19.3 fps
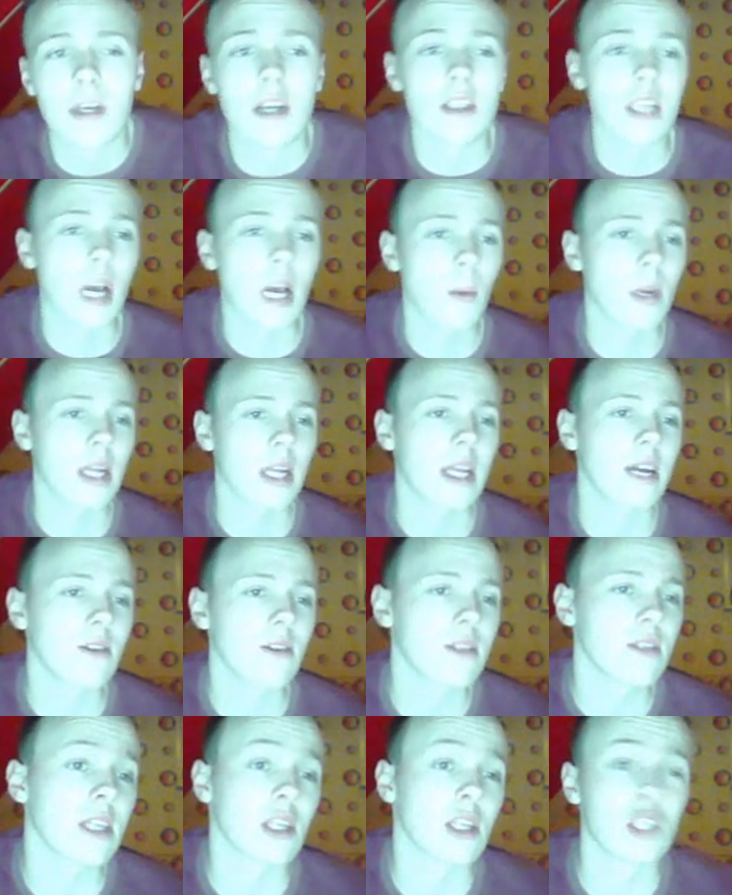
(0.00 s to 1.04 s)
because I want to
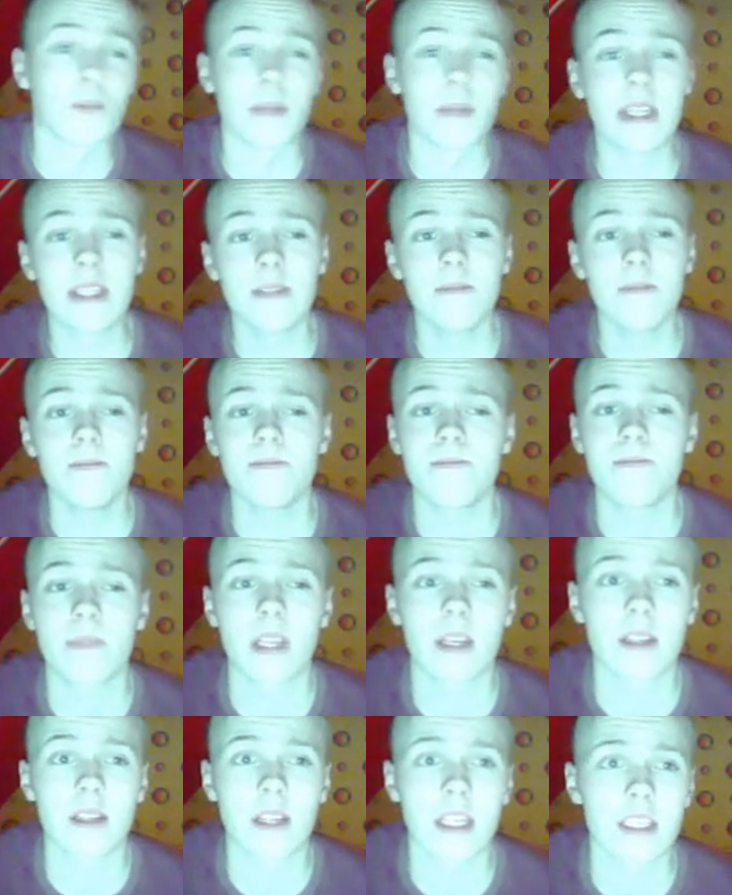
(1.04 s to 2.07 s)
guaranteed outspeed them,
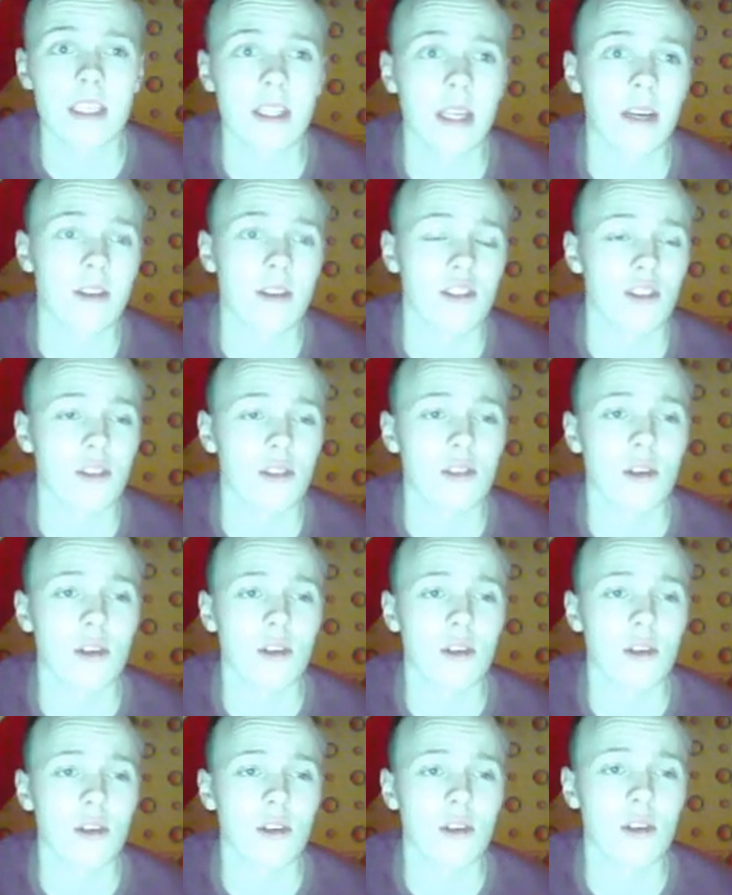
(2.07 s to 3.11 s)
unless they are choice
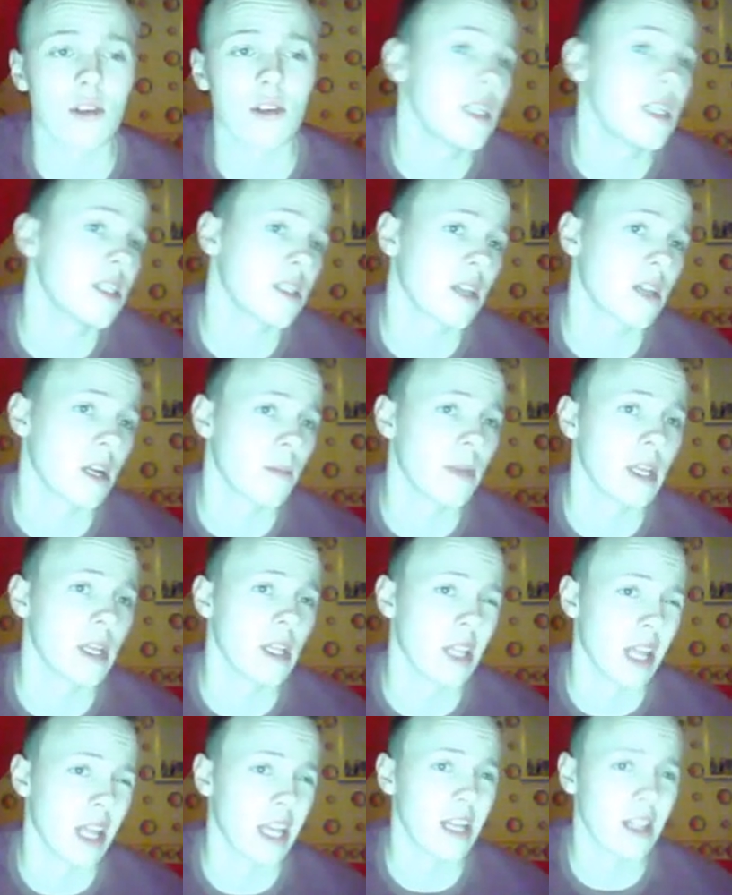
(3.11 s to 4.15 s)
card, which is going to
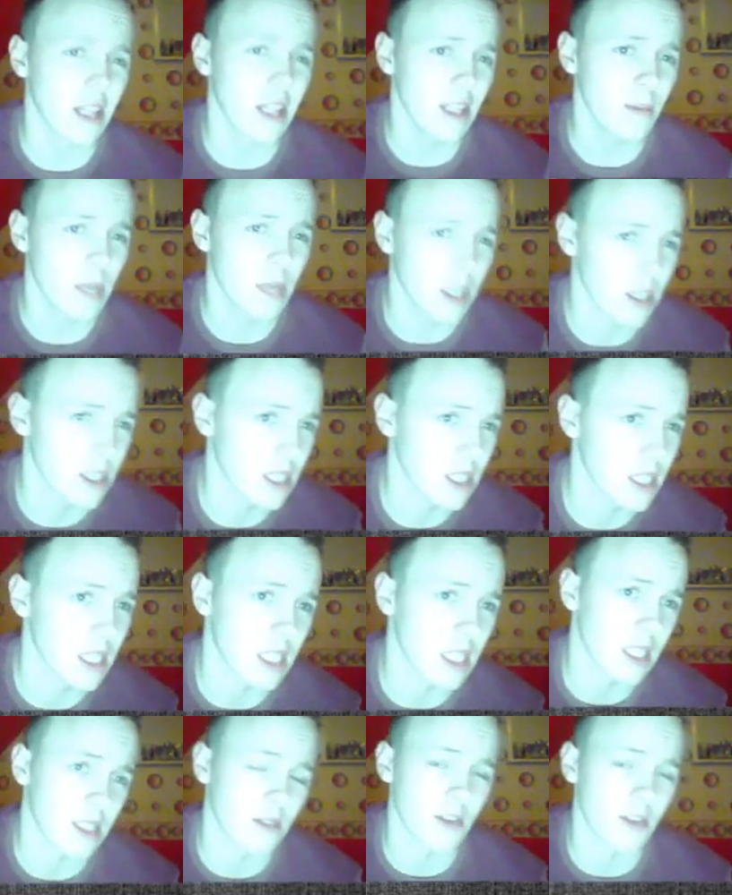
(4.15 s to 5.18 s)
be likely, because he
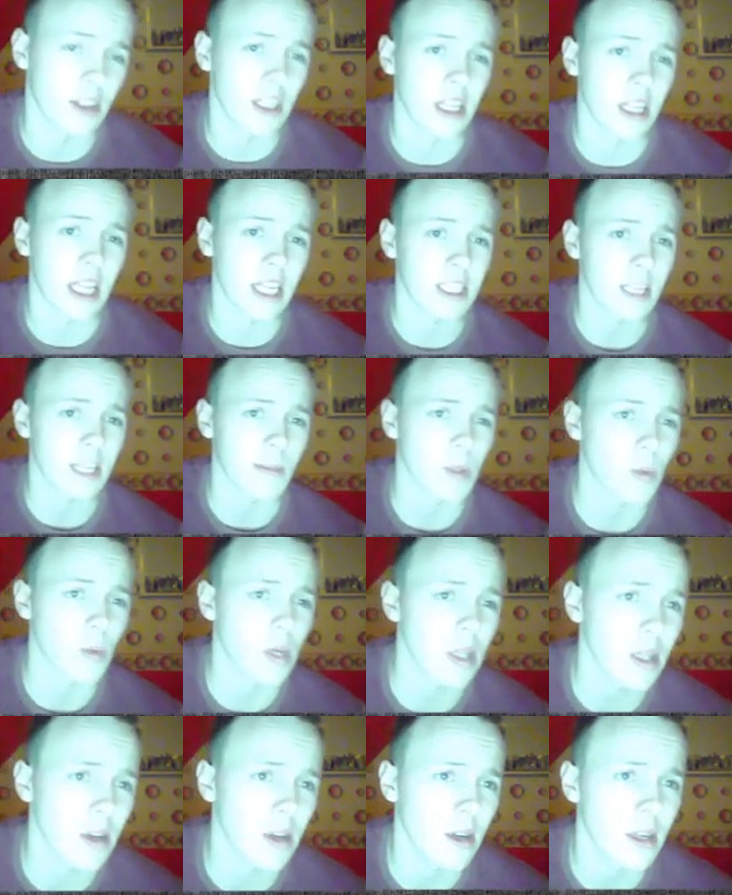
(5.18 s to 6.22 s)
did run that last time as
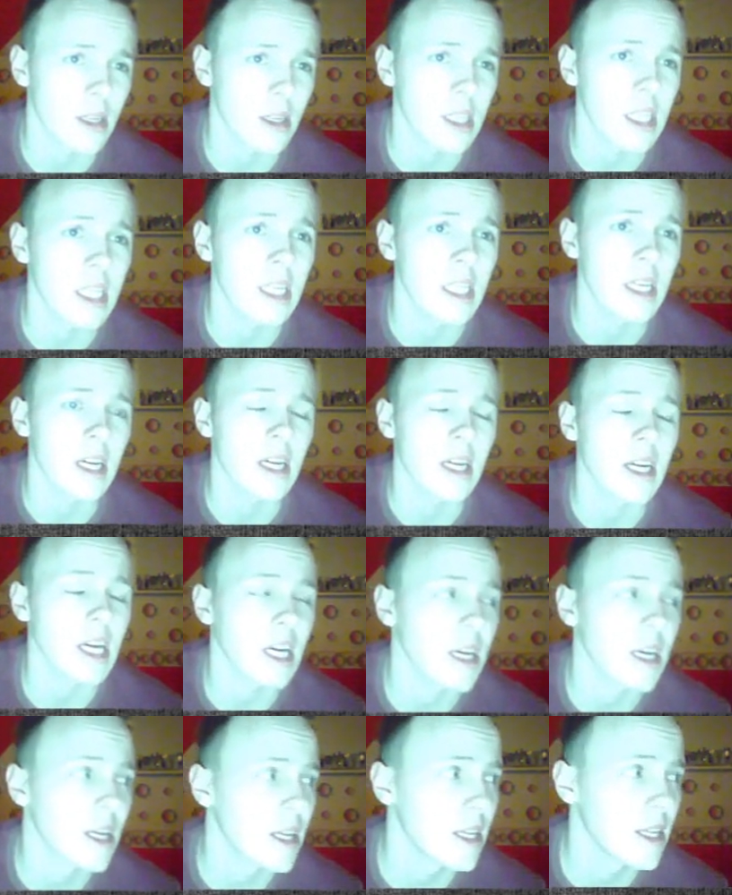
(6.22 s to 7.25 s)
well, on the
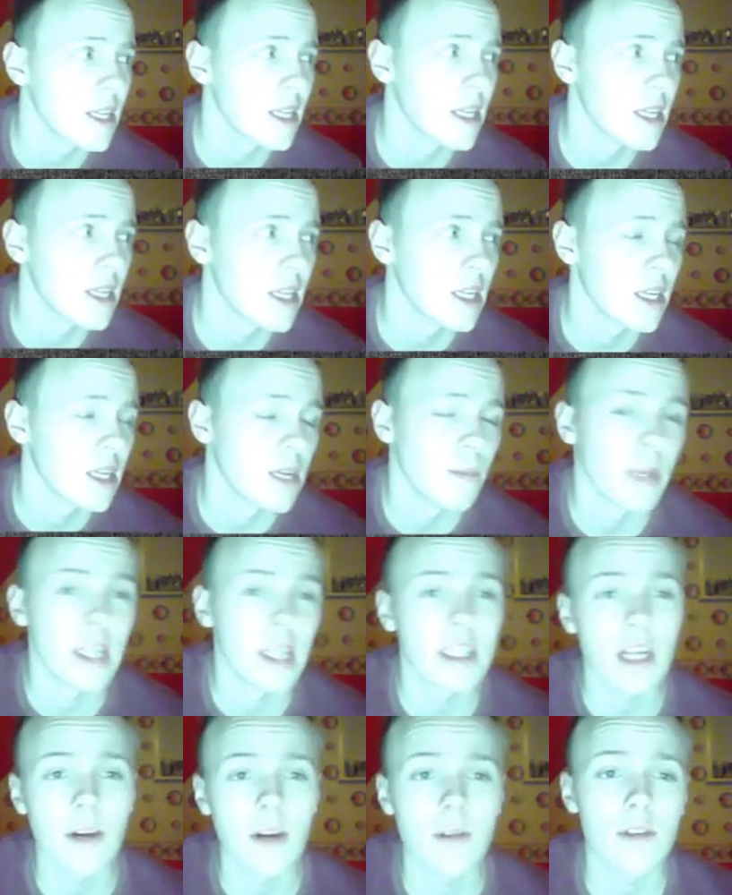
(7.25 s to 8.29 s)

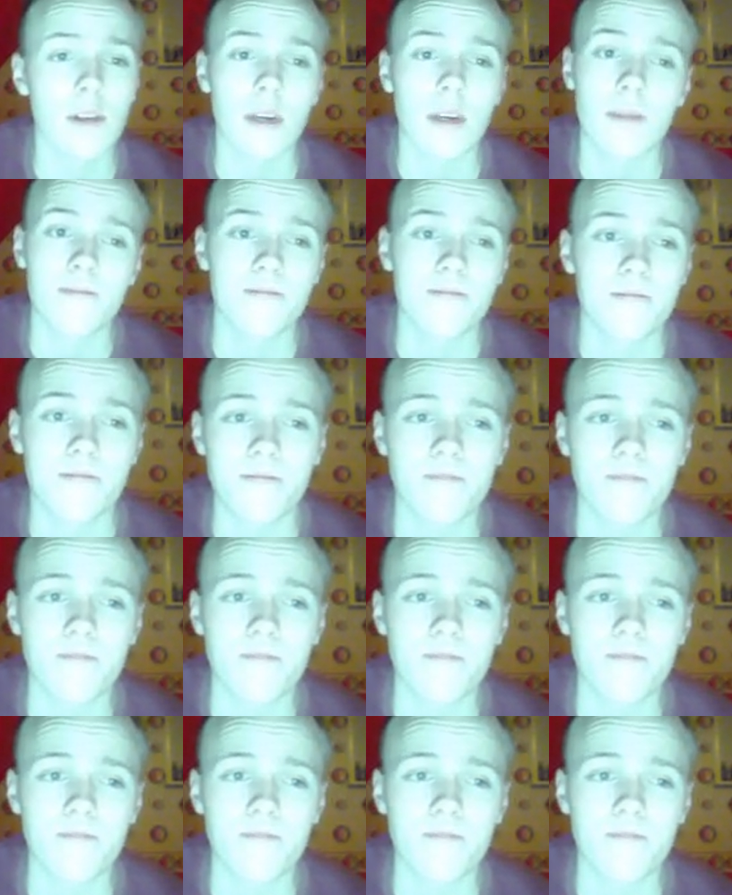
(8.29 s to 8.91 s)
Nianzhou, so yeah.